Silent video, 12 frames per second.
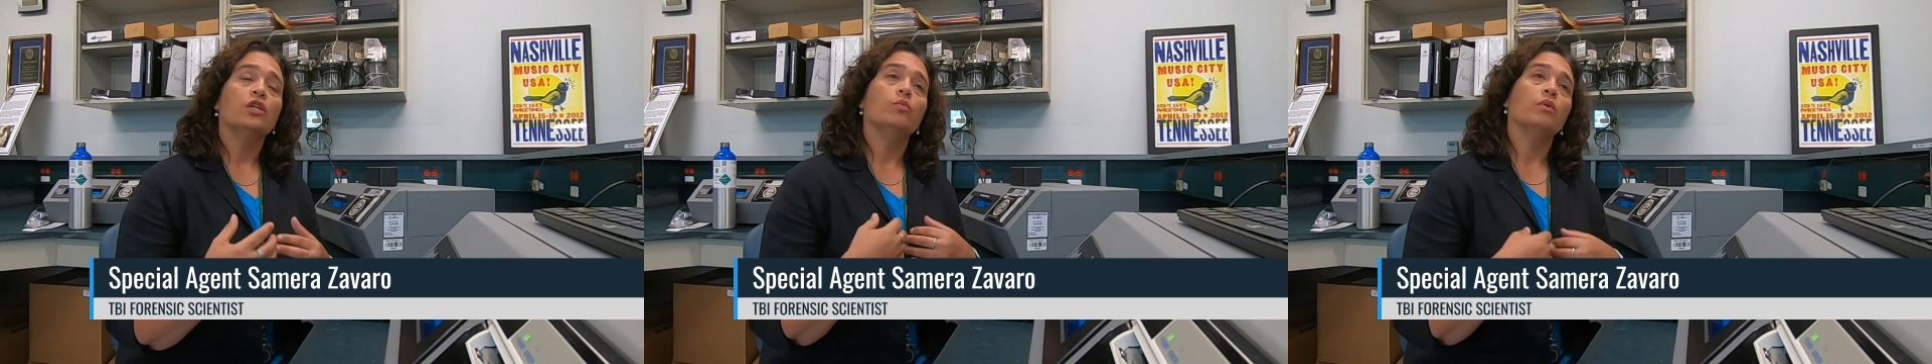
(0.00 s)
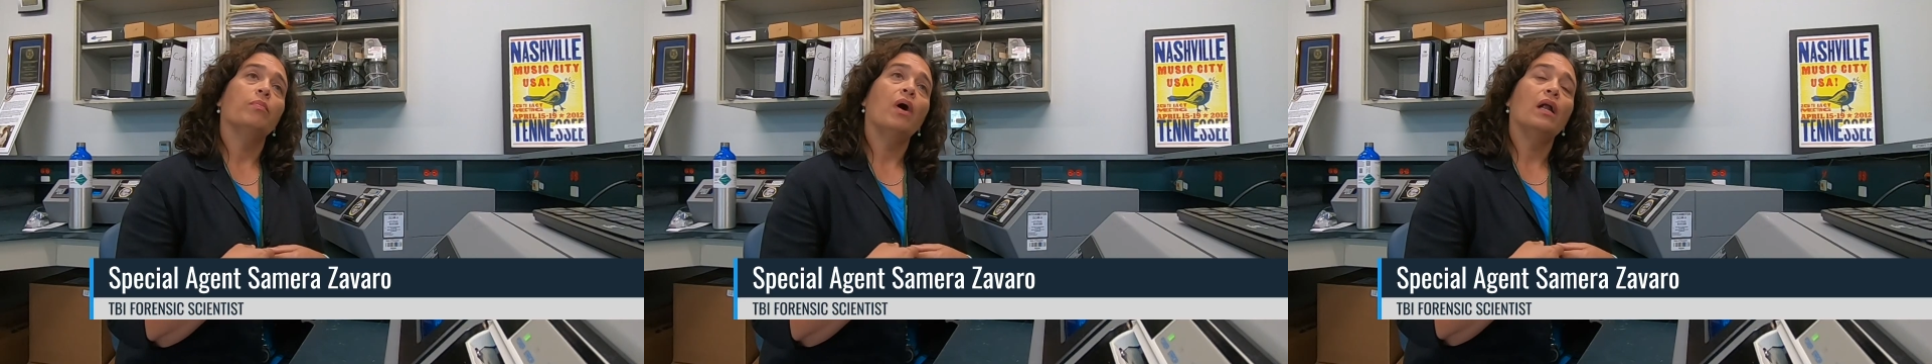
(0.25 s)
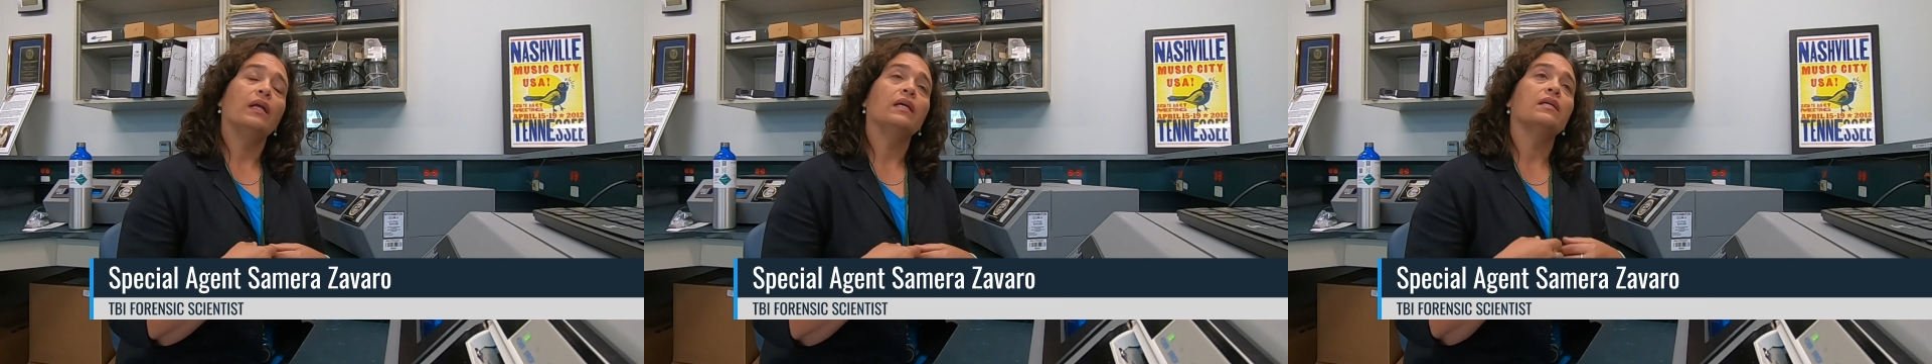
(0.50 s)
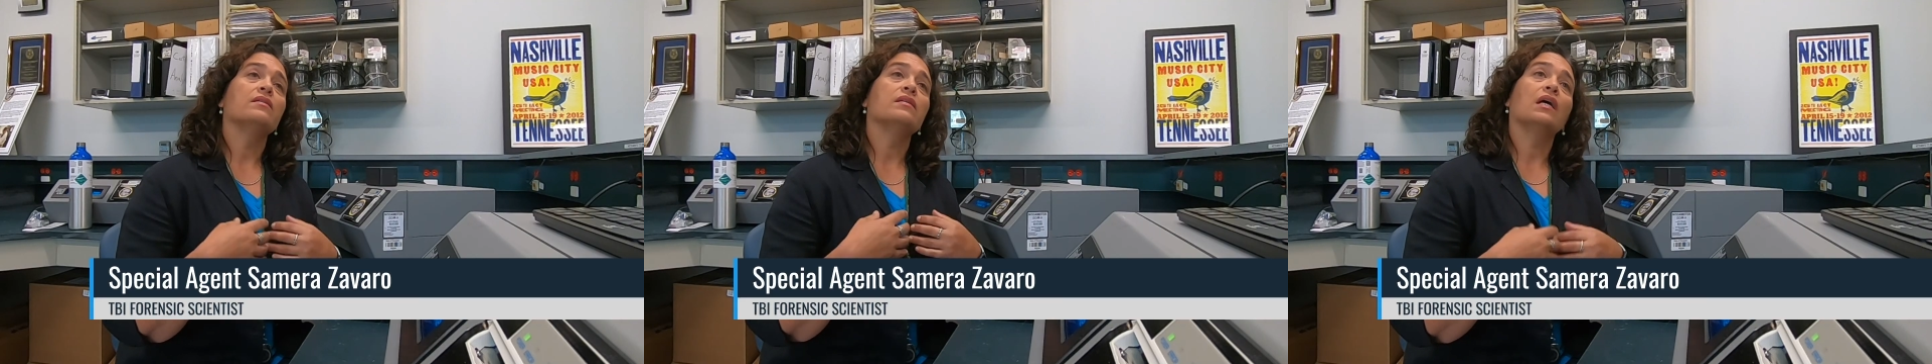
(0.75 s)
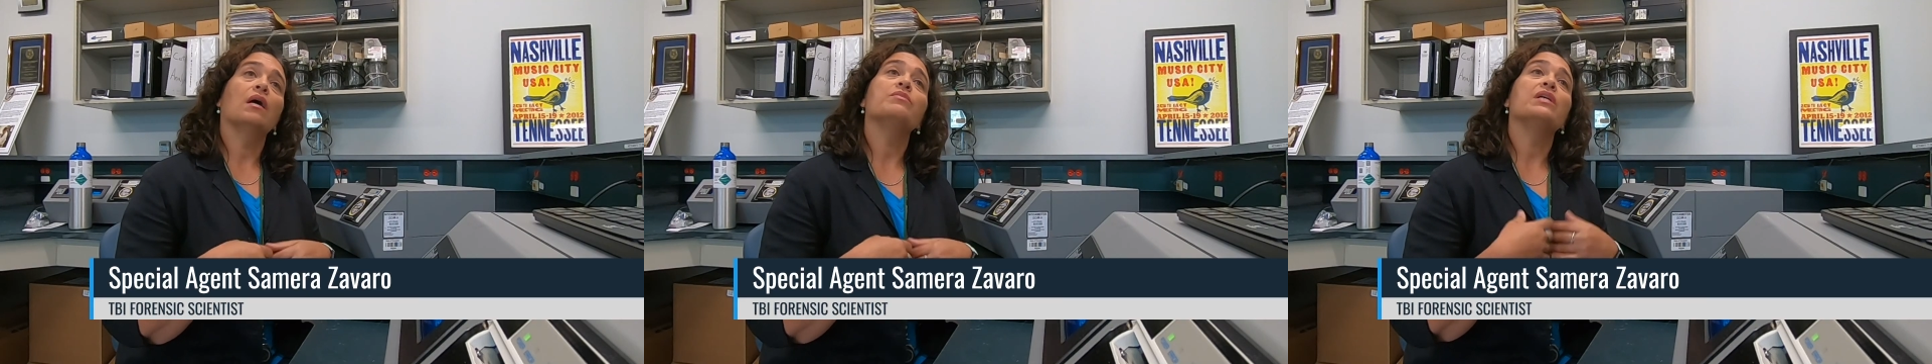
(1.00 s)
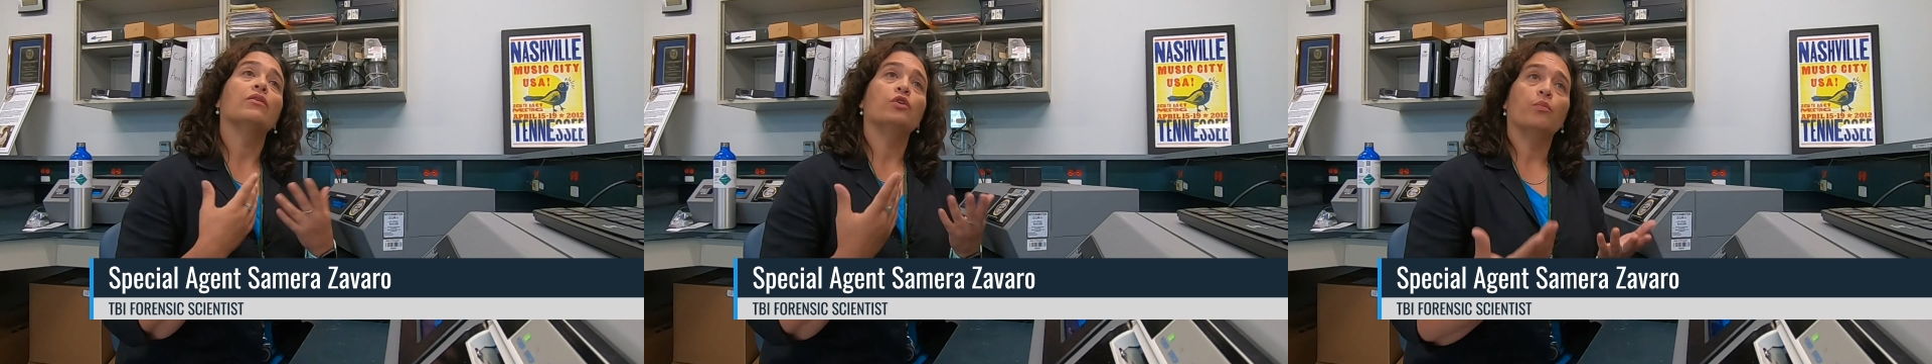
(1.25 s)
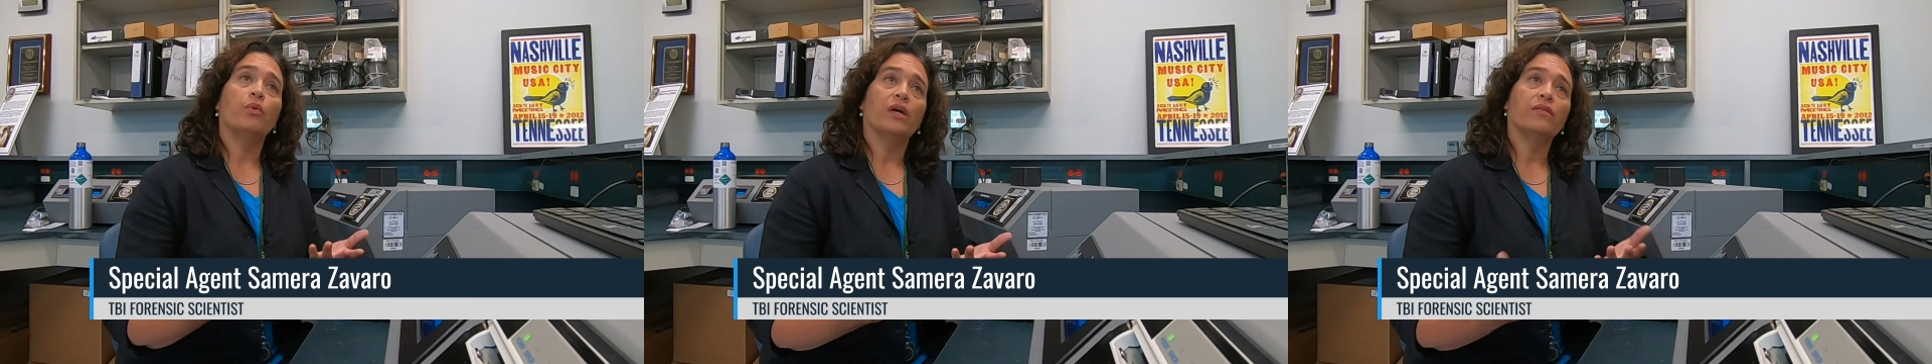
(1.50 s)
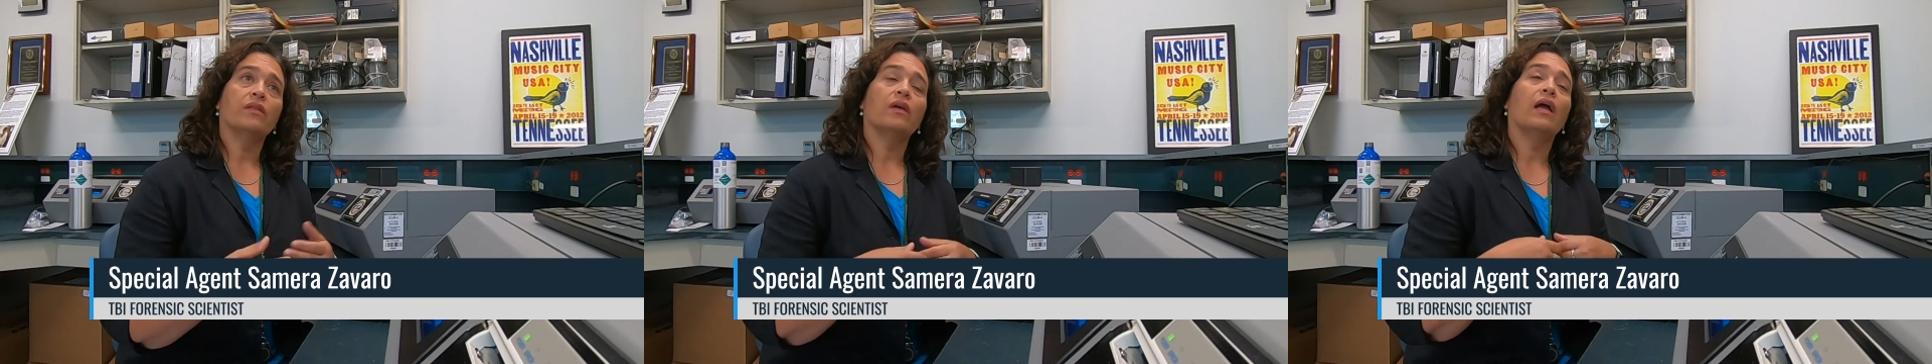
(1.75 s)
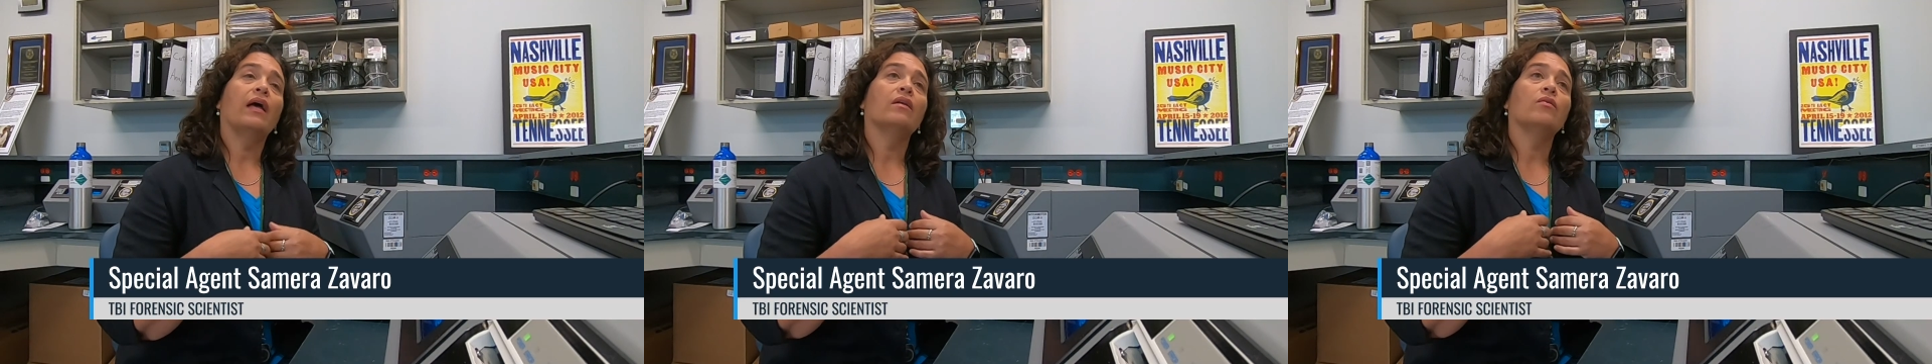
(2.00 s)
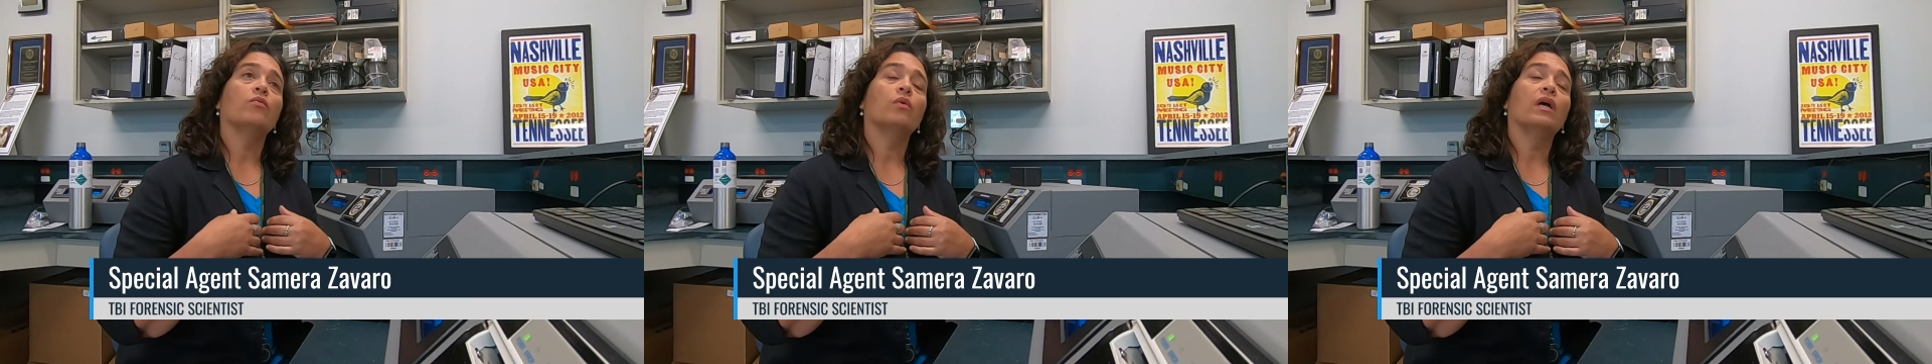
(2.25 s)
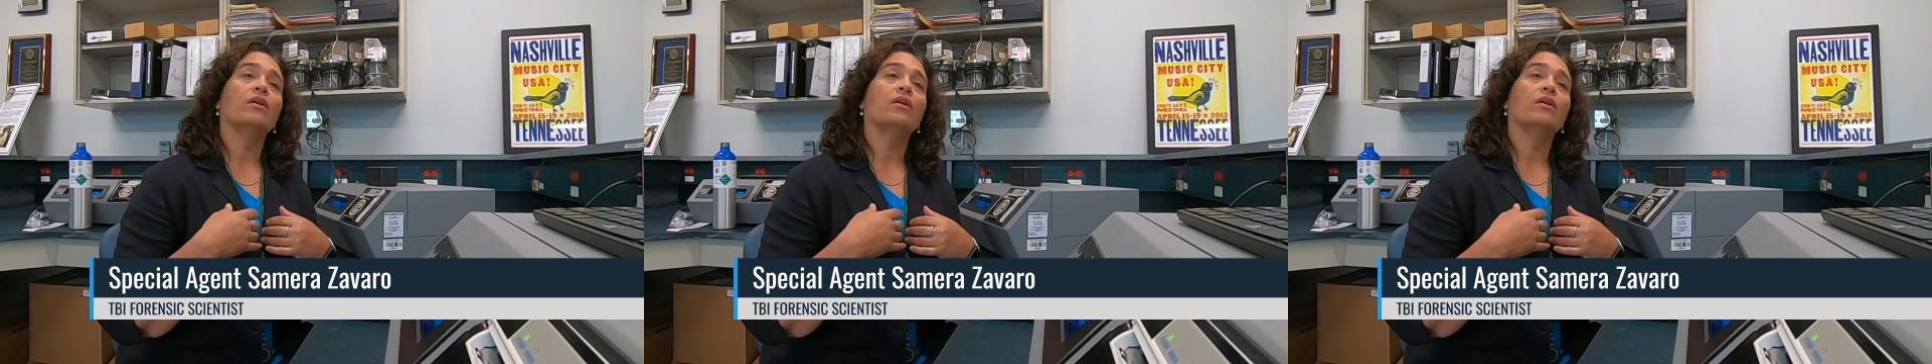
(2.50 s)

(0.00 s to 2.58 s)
the human body is it comes out in your breath at a,